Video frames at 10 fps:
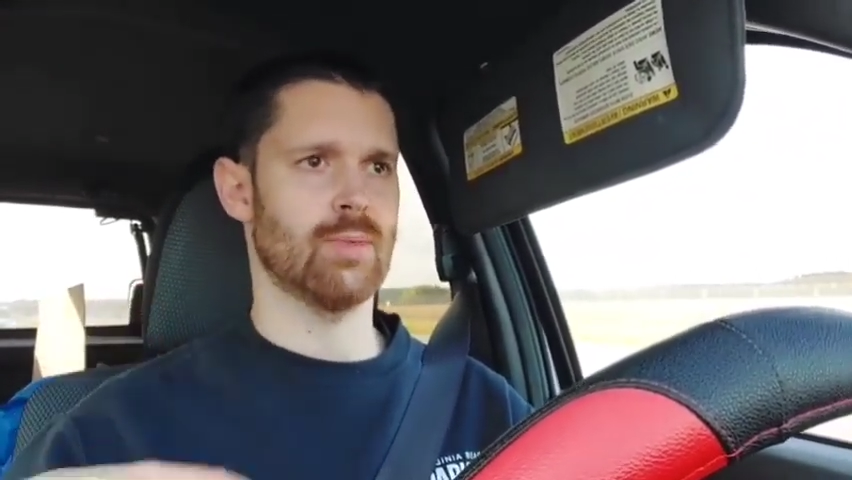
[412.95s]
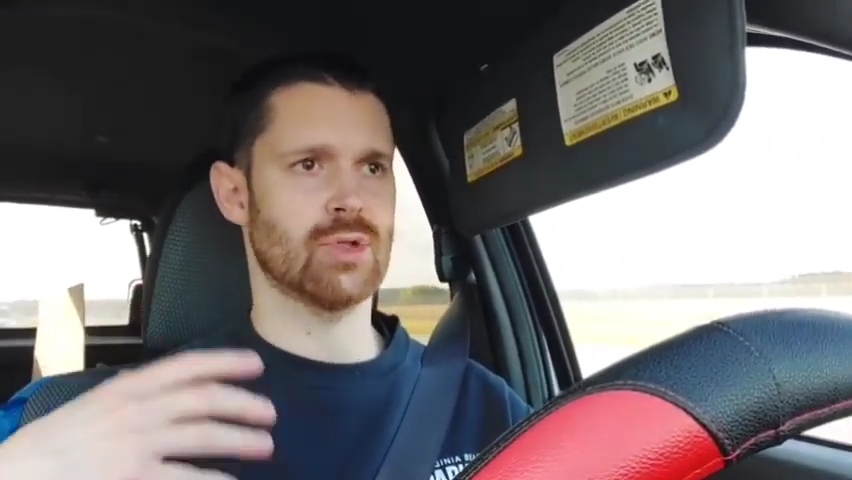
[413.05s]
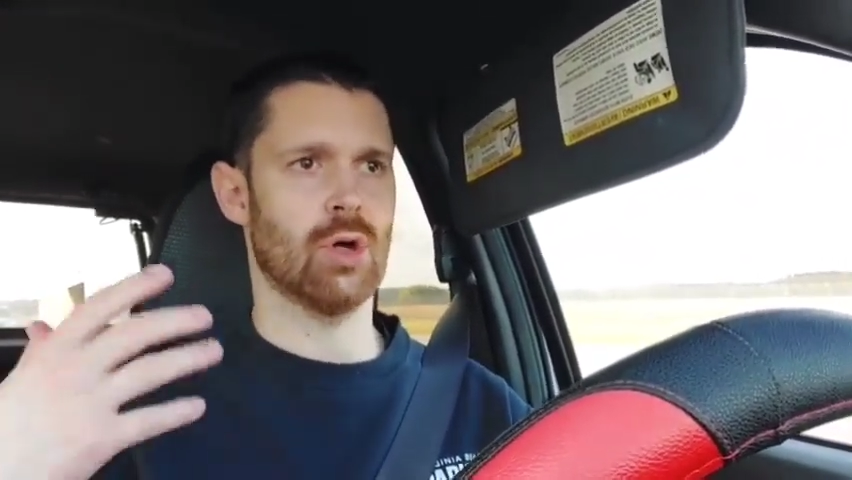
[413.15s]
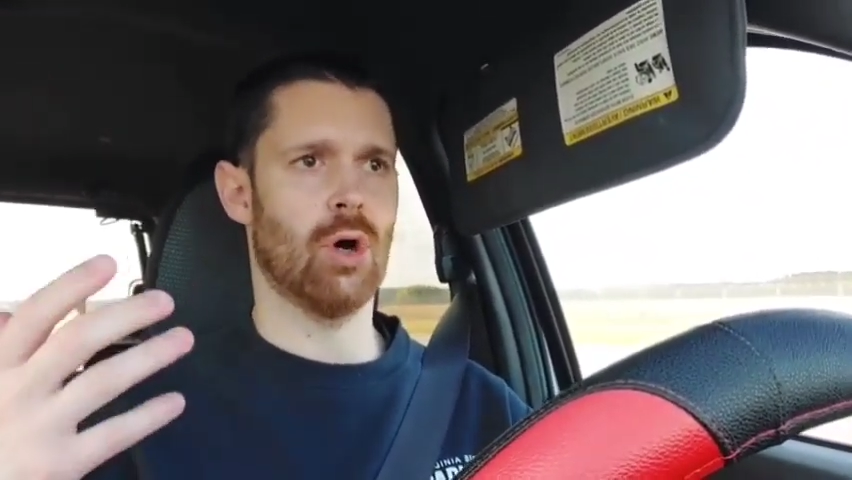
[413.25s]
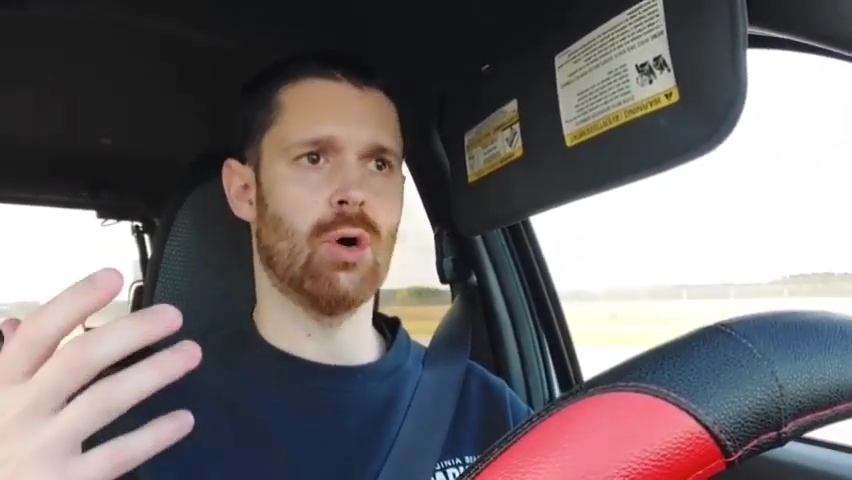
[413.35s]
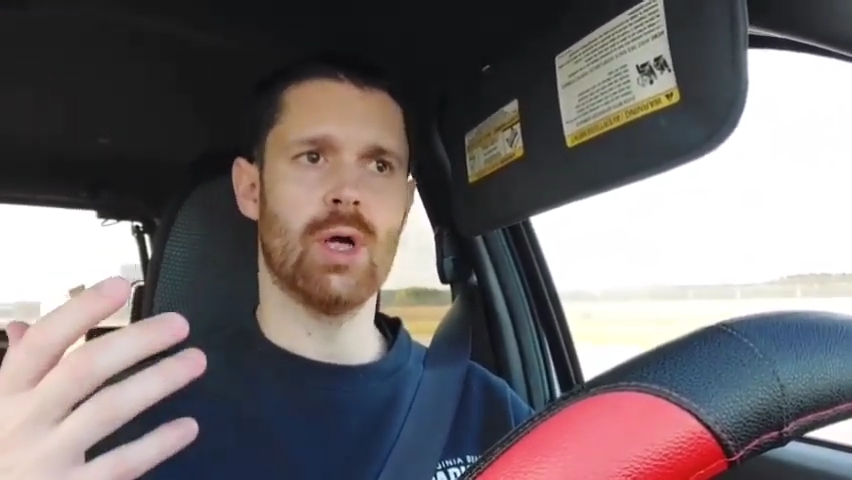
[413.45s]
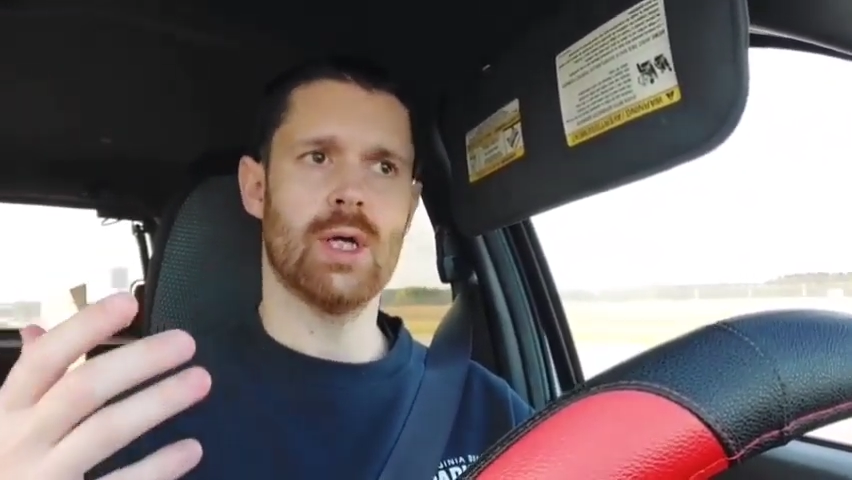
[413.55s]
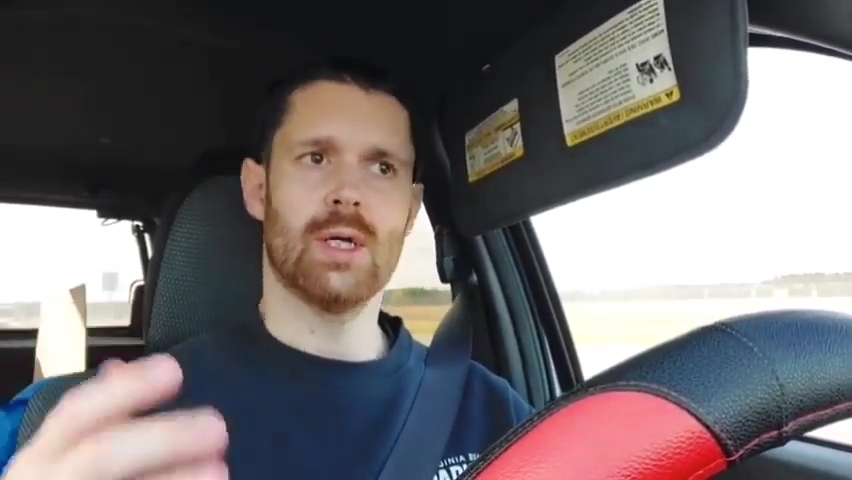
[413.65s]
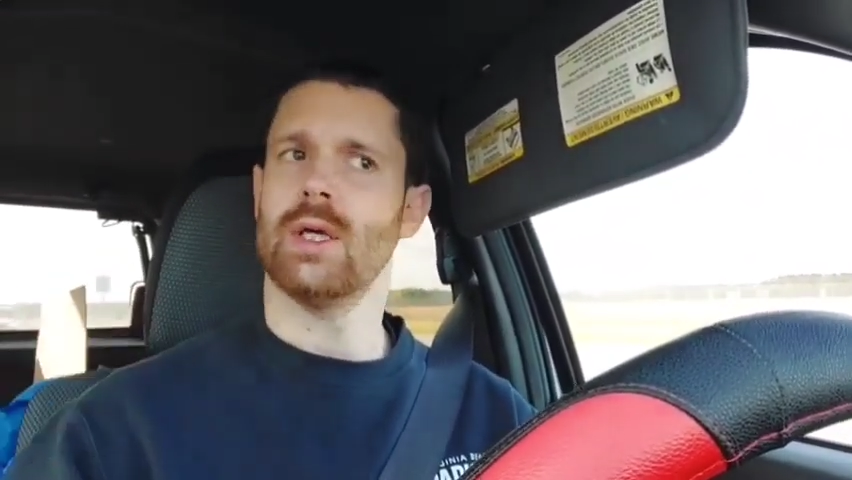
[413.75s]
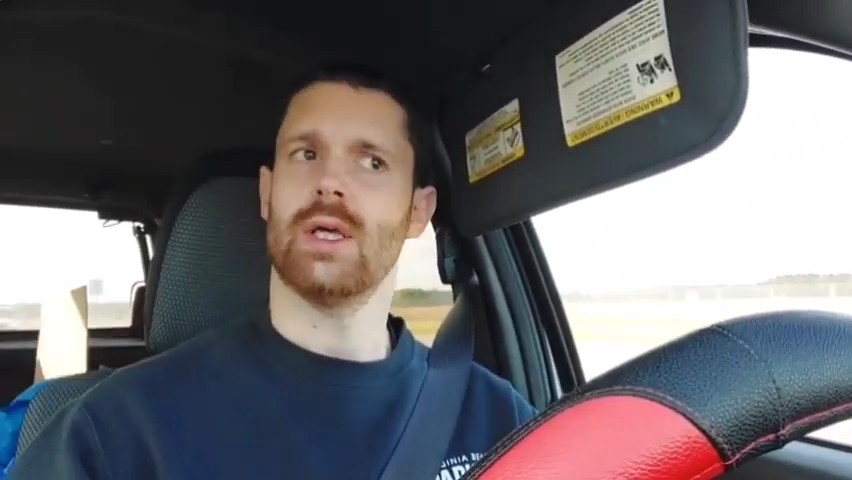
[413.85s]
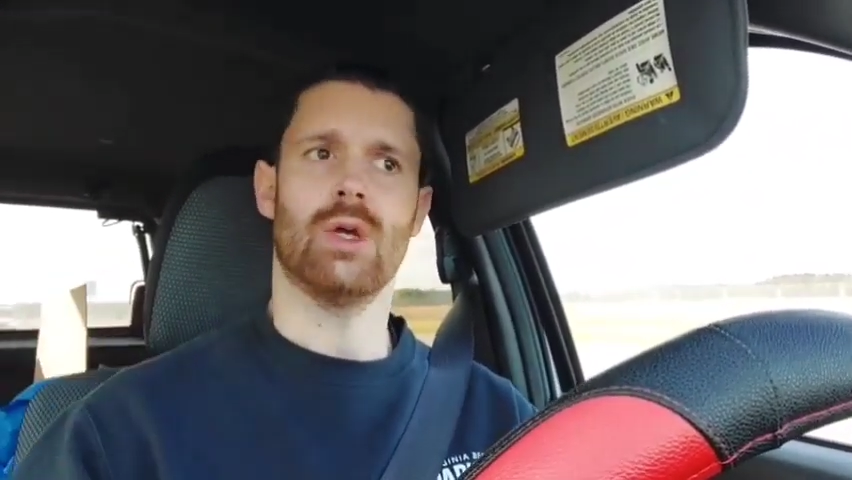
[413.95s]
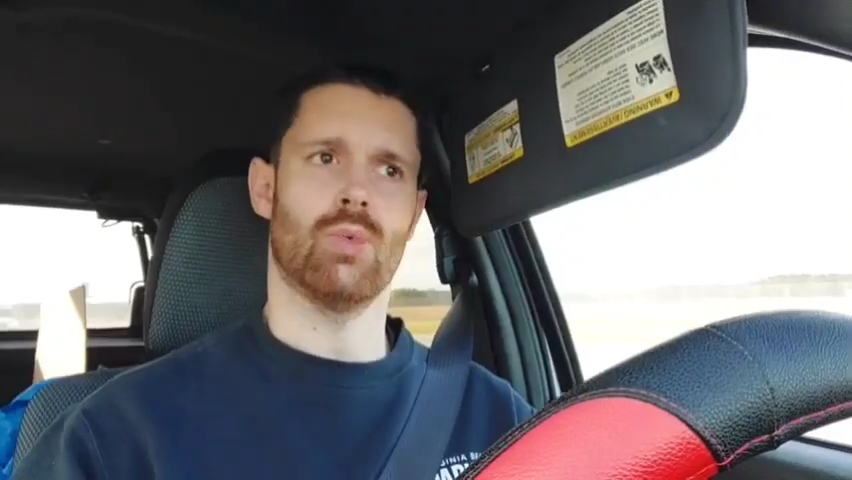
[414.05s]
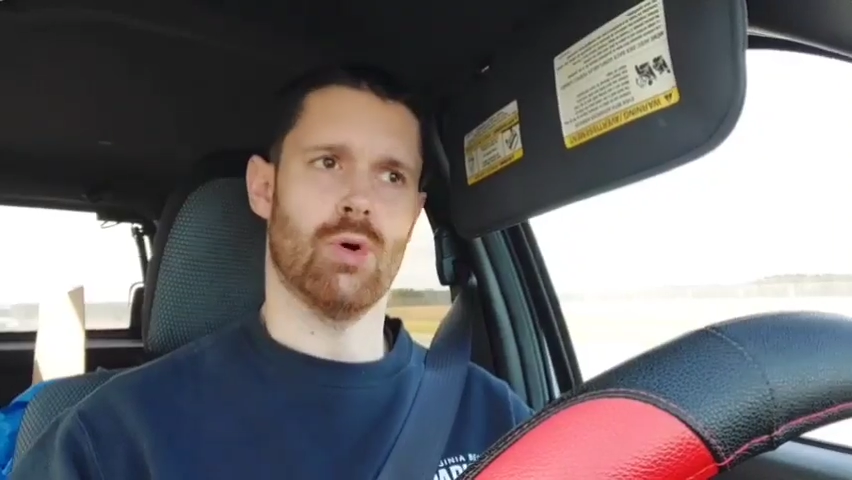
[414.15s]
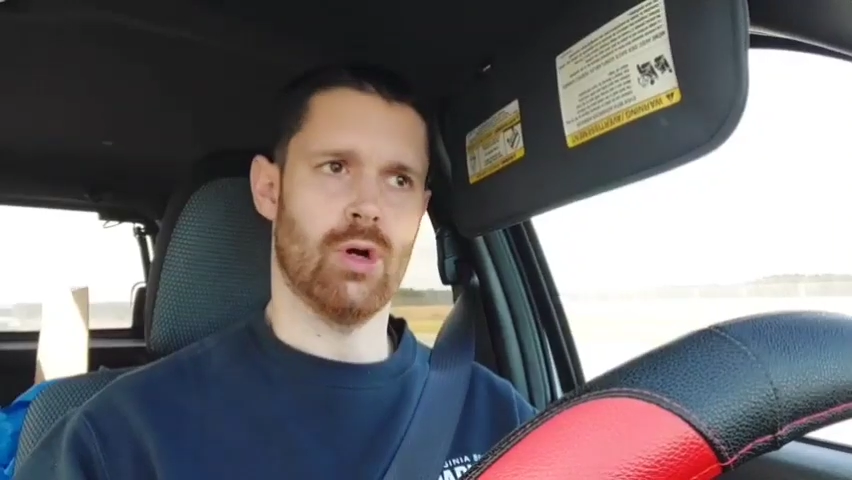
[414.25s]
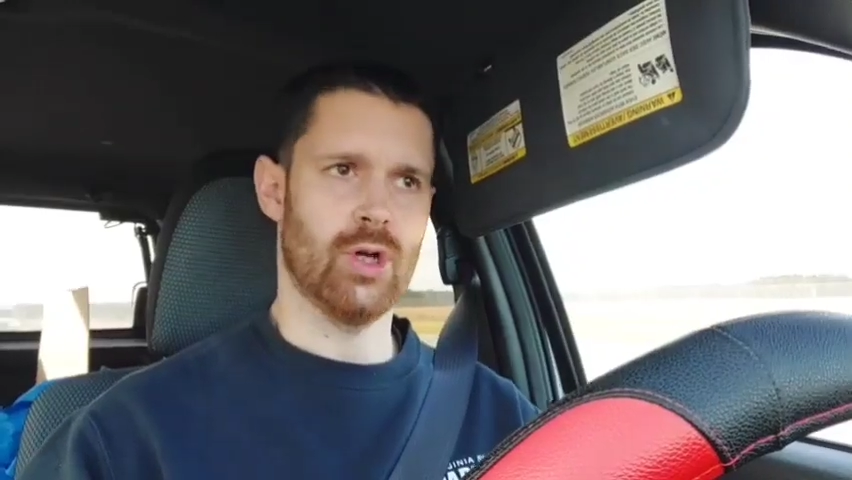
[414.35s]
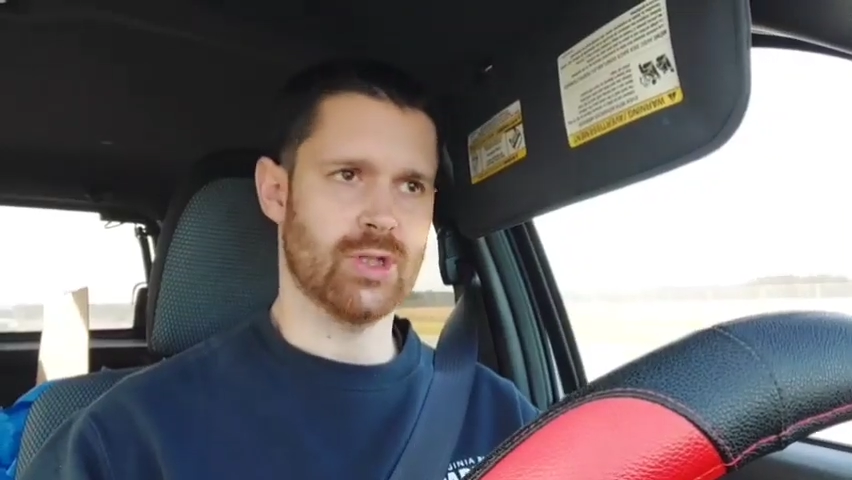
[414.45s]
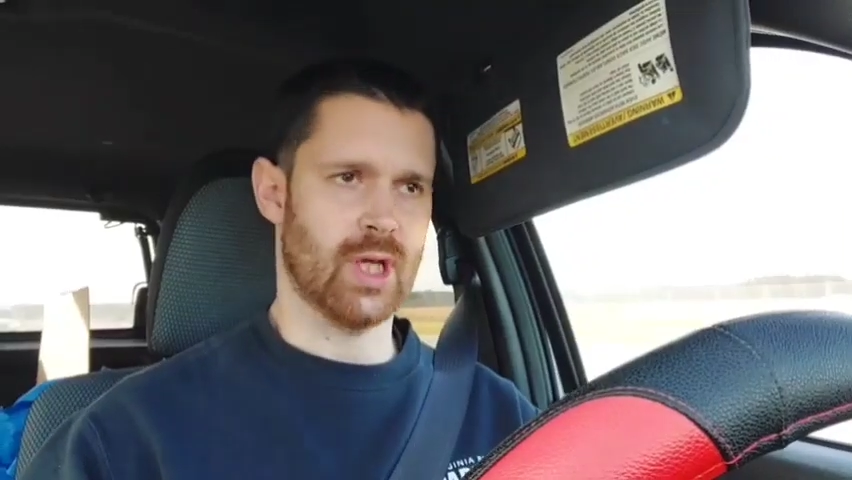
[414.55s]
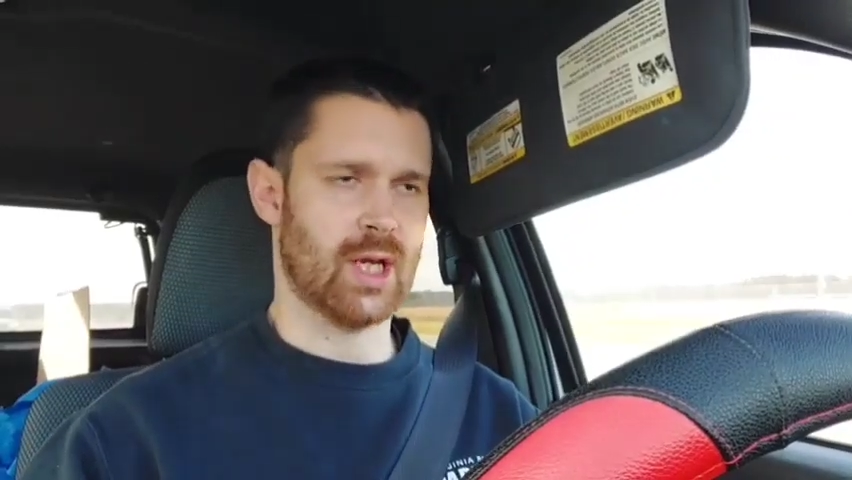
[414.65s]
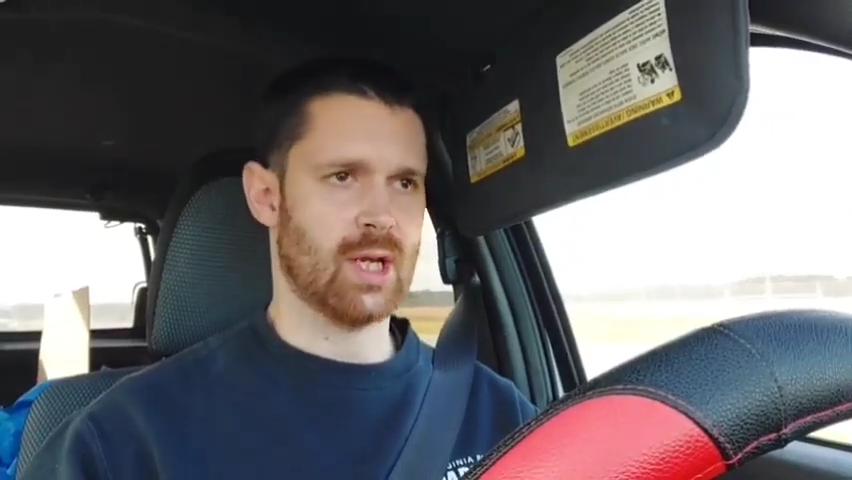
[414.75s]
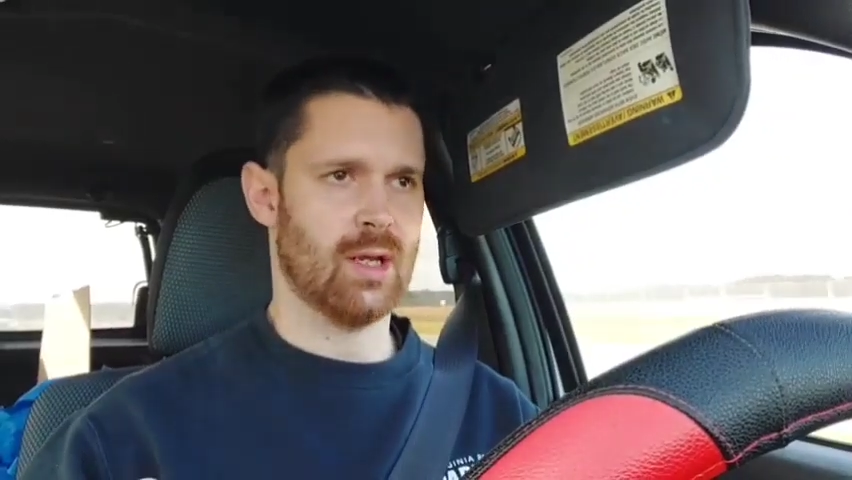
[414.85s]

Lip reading: So it was like